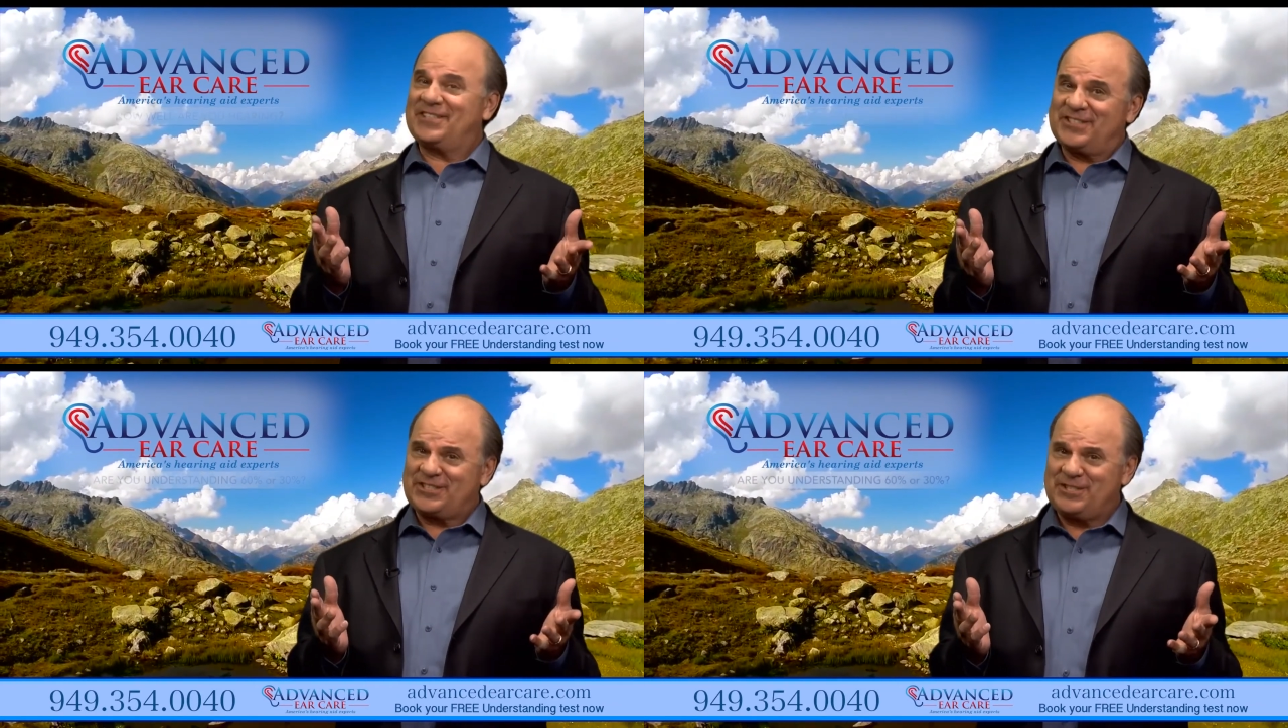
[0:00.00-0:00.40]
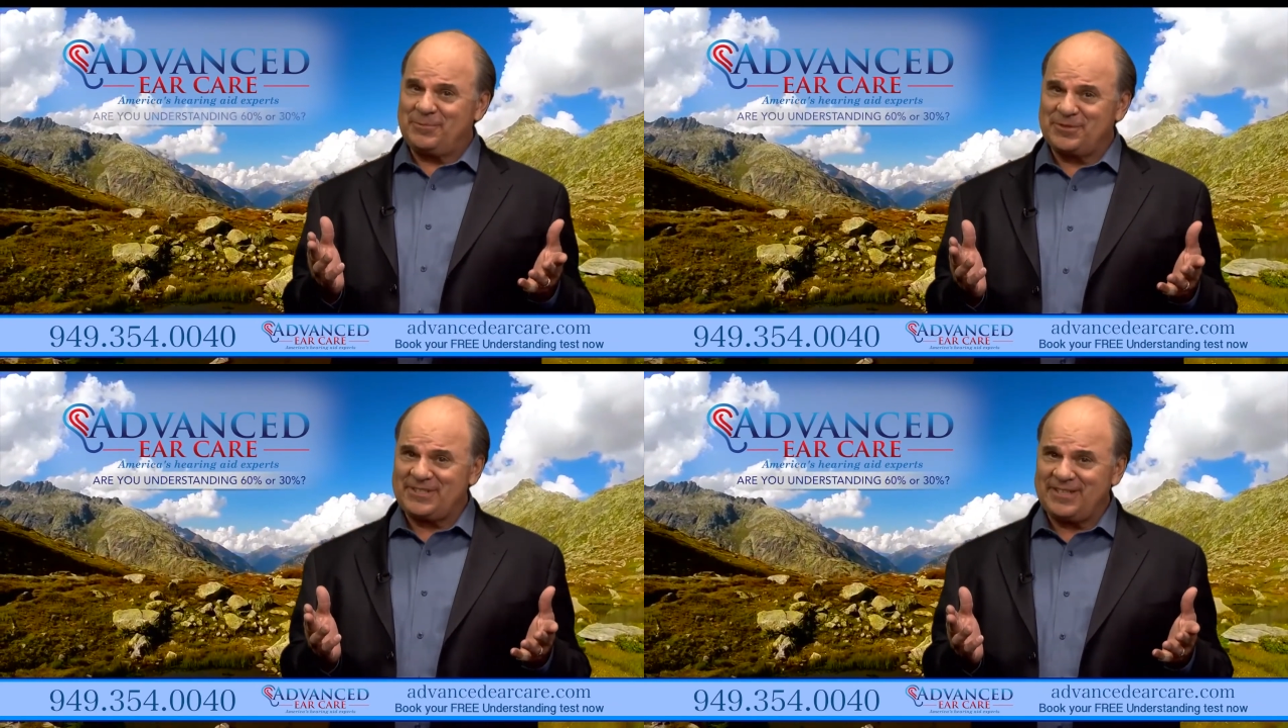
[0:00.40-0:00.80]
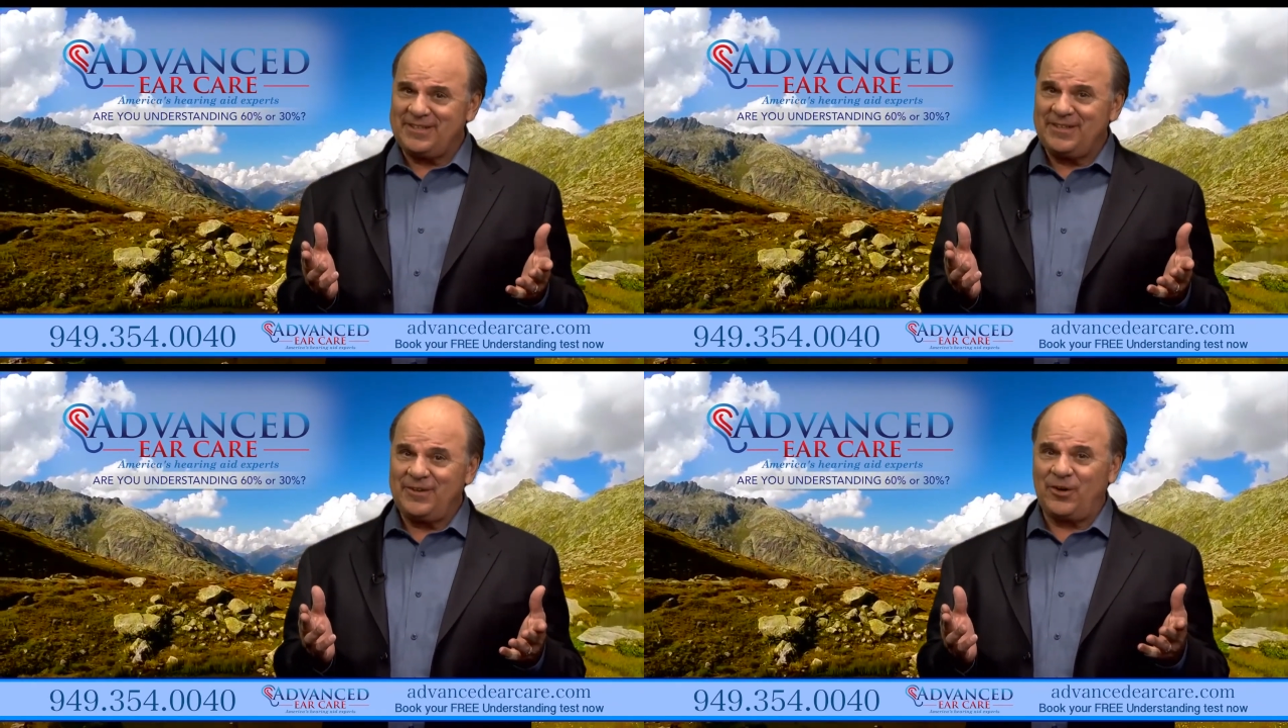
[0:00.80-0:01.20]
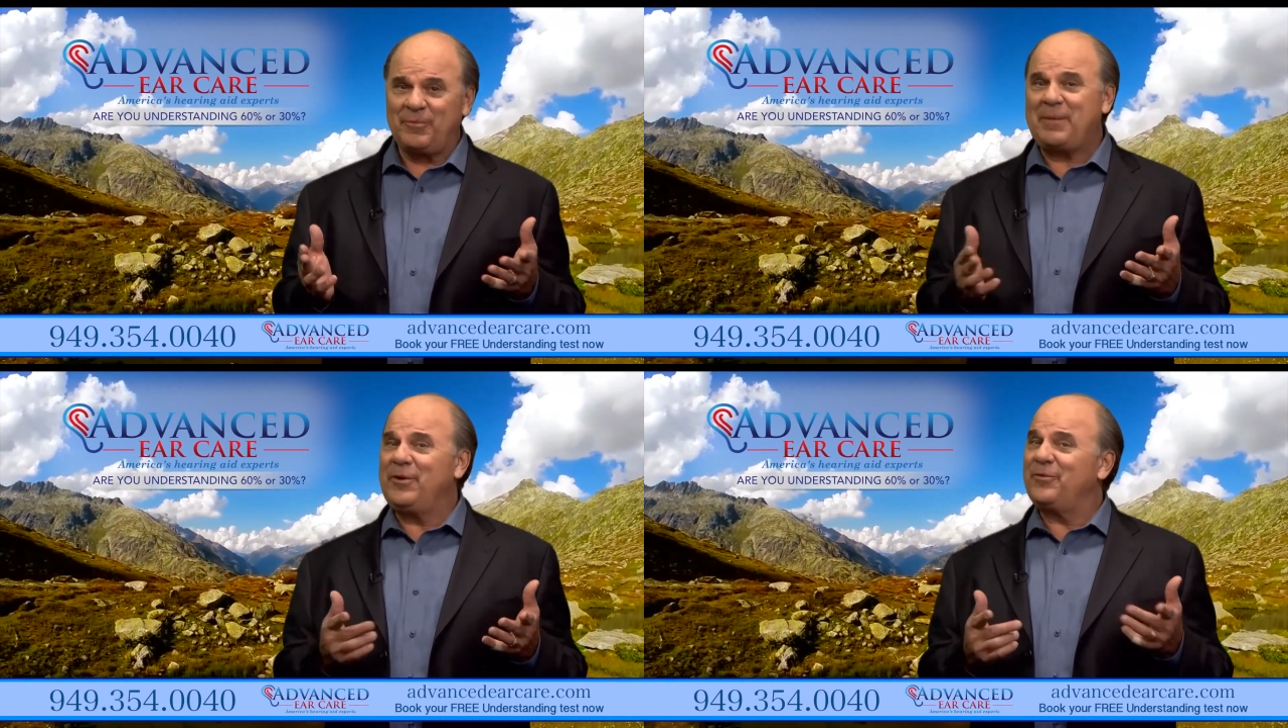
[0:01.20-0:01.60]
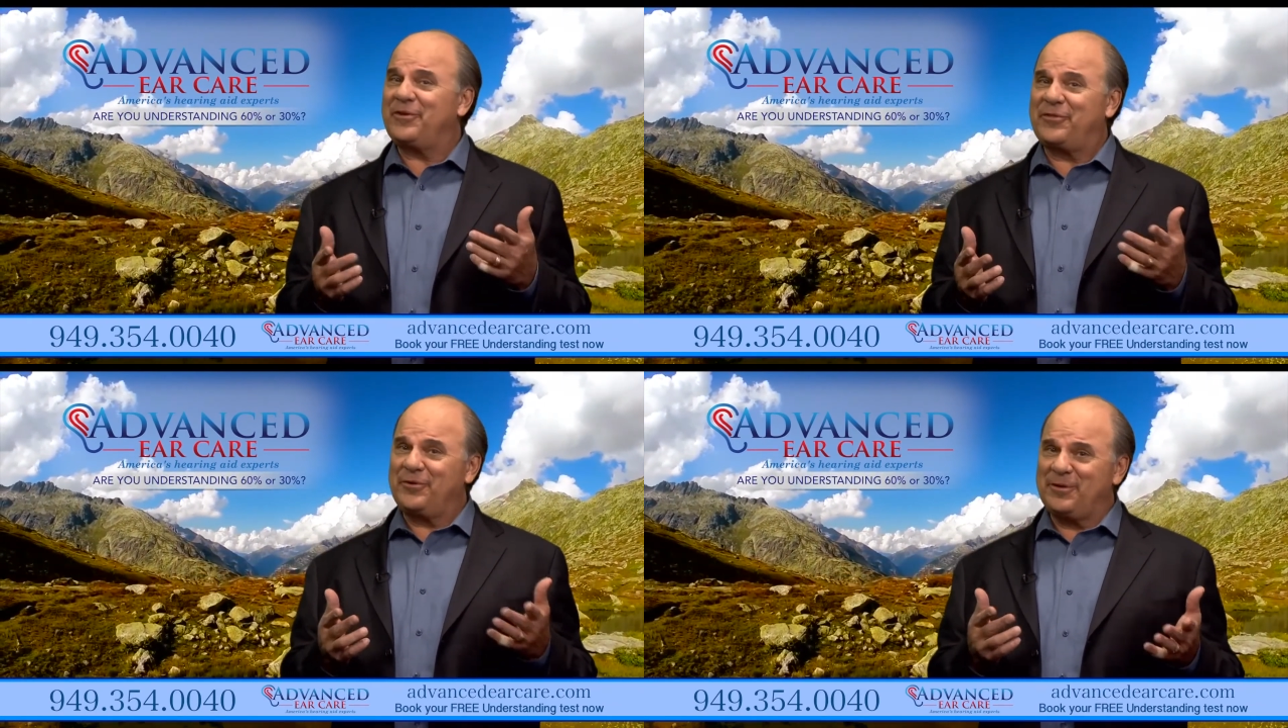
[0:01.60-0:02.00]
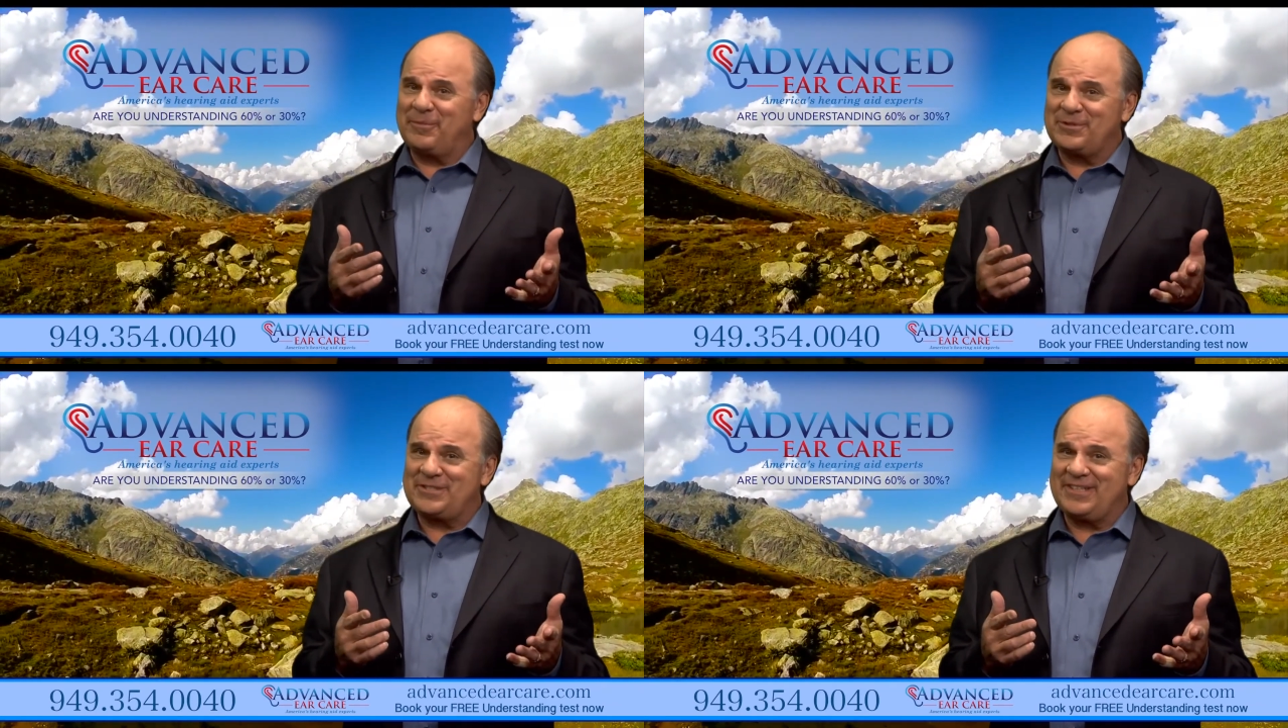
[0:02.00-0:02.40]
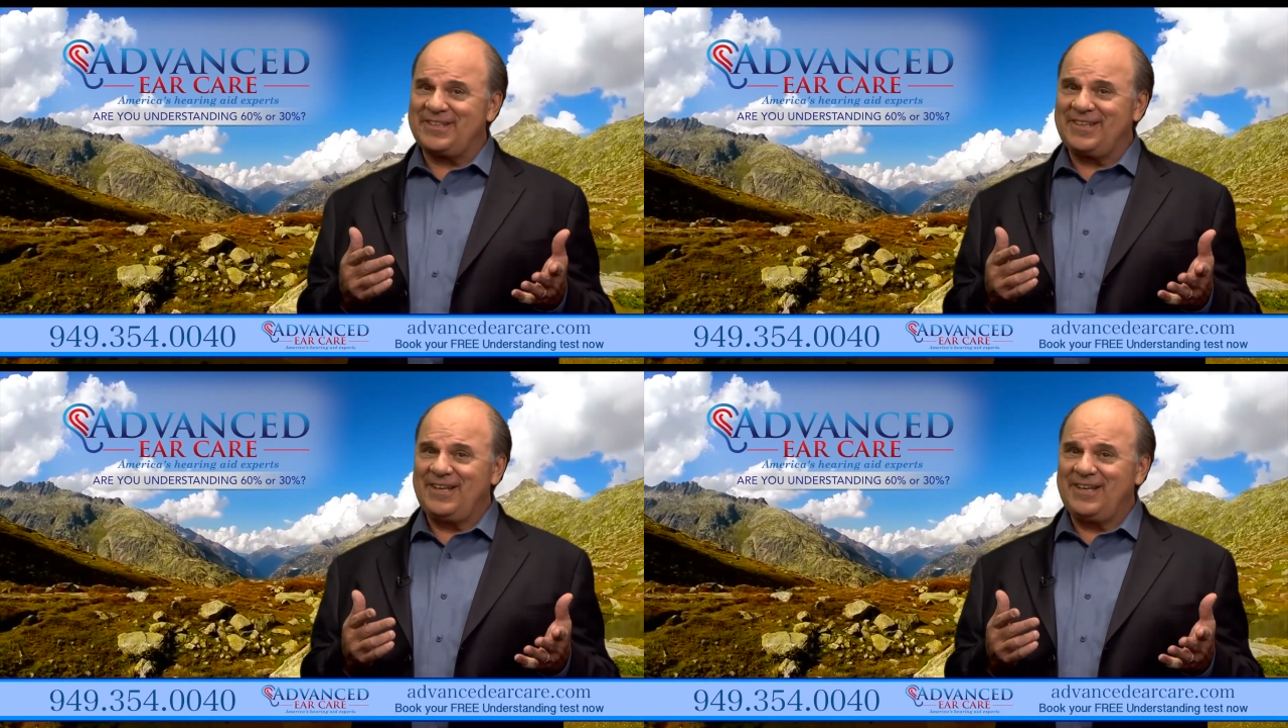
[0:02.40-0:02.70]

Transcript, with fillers: sixty percent or maybe only thirty percent?